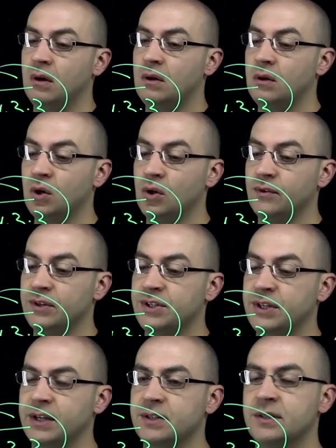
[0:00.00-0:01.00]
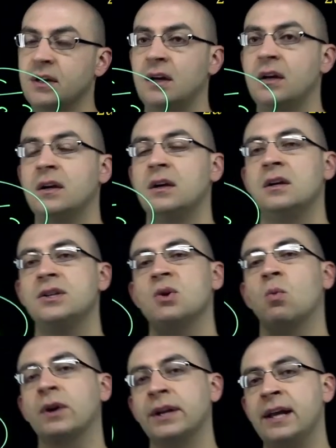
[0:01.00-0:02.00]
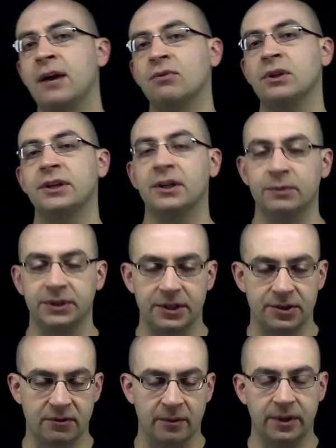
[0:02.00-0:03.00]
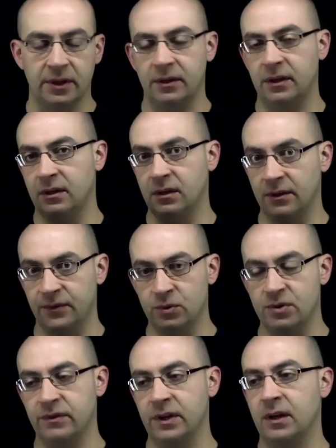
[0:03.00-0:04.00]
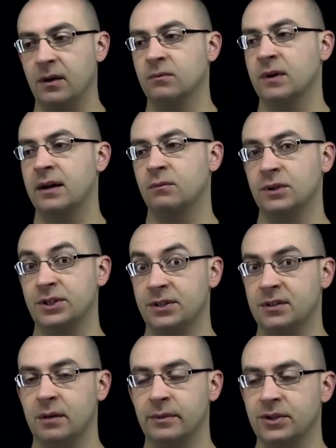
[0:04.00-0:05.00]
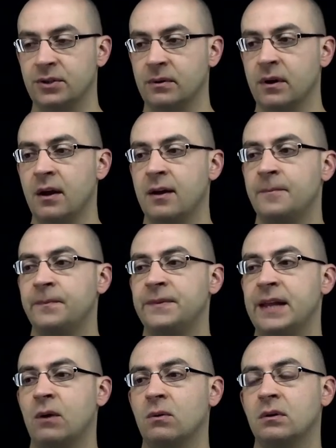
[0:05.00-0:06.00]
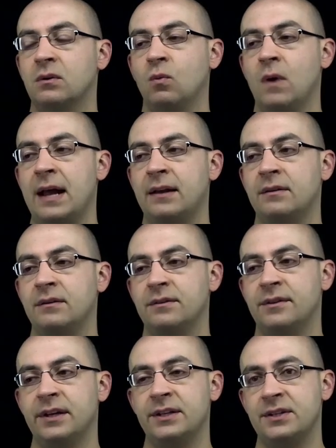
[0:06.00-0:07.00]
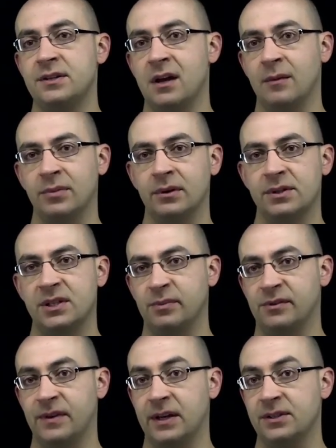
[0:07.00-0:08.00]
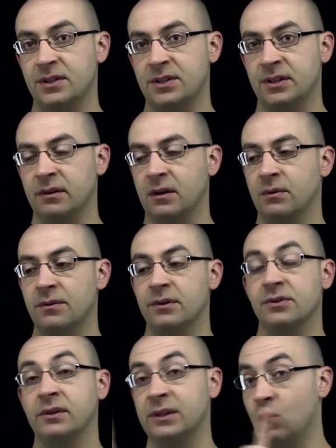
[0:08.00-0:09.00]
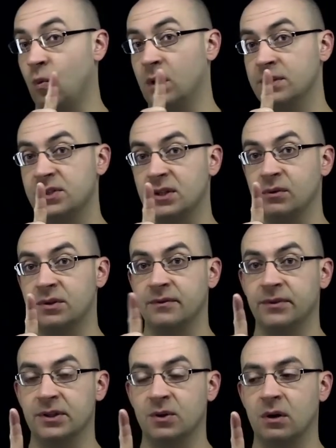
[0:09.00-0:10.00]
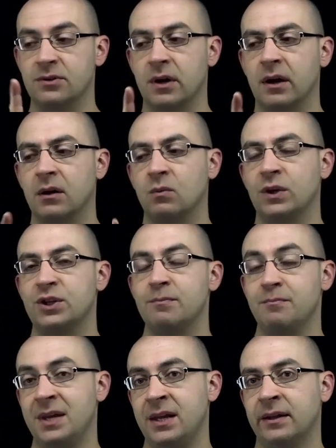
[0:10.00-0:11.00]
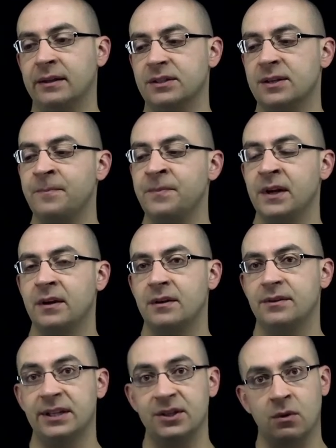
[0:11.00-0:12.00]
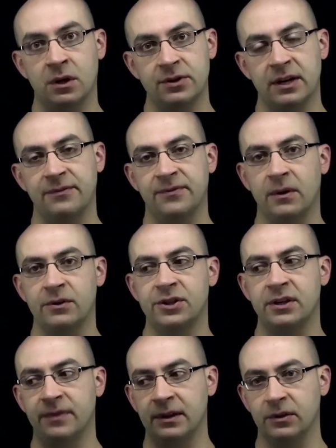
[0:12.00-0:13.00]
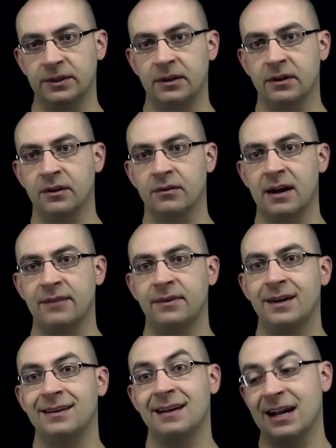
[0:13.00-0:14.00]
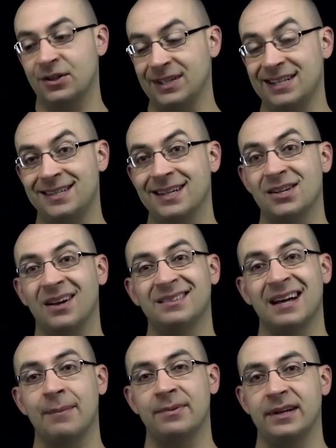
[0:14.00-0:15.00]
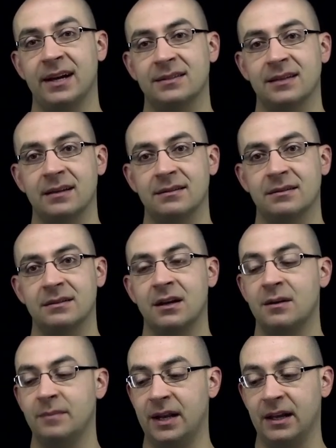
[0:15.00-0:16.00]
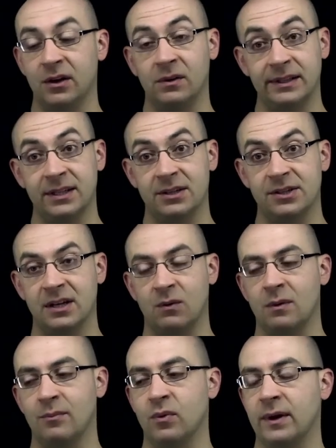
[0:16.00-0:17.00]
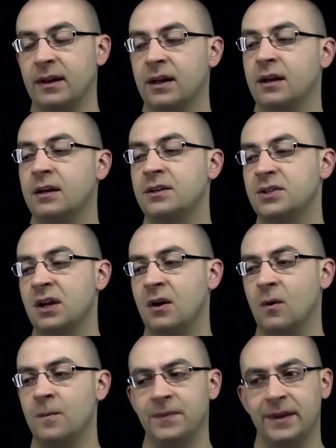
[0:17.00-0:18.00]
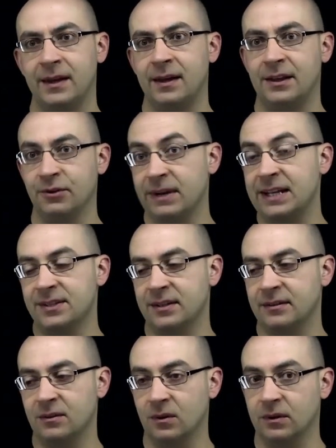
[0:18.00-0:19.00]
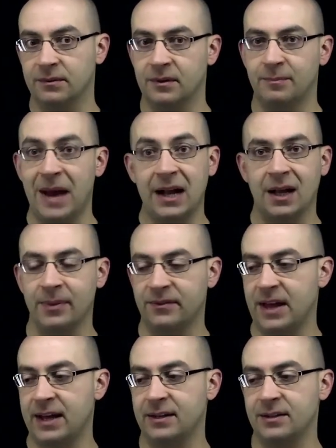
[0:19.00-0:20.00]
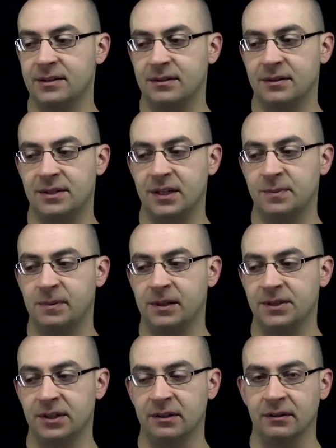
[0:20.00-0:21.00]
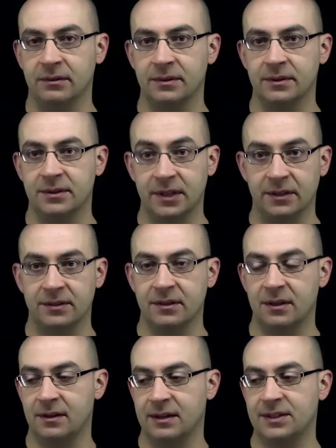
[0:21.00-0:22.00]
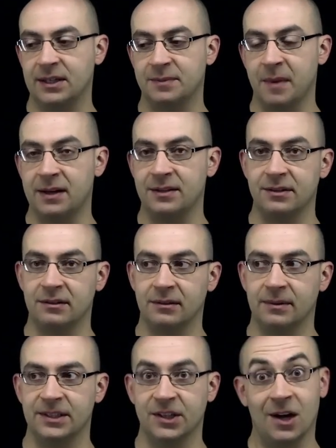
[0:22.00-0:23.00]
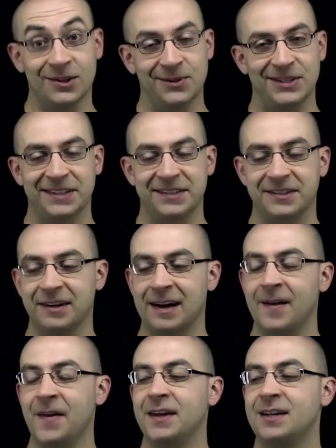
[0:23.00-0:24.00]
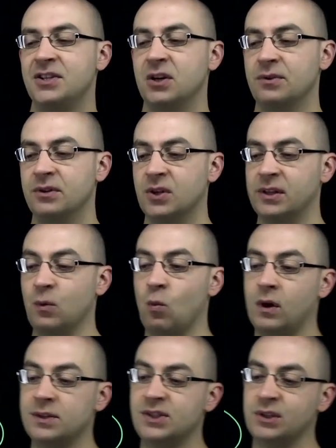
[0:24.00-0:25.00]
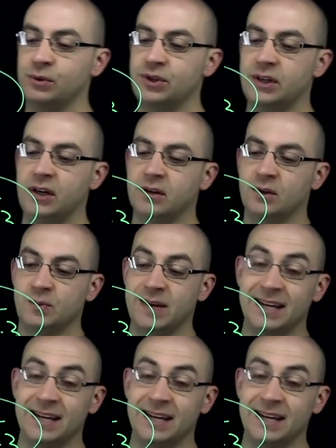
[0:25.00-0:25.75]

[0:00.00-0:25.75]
over 6. So we're going to get really good with the discriminant in a future video, right, which is coming soon. Now, when this number simplifies to 0, there's only one solution for this quadratic, which means this quadratic function, if I looked at it on a graph, actually sits on top of the x-axis, meaning it only touches it at one point. So And the reason, or the backup of that is 6 plus 0 is 6, and 6 minus 0 is also 6, right? So there's only one solution here because we can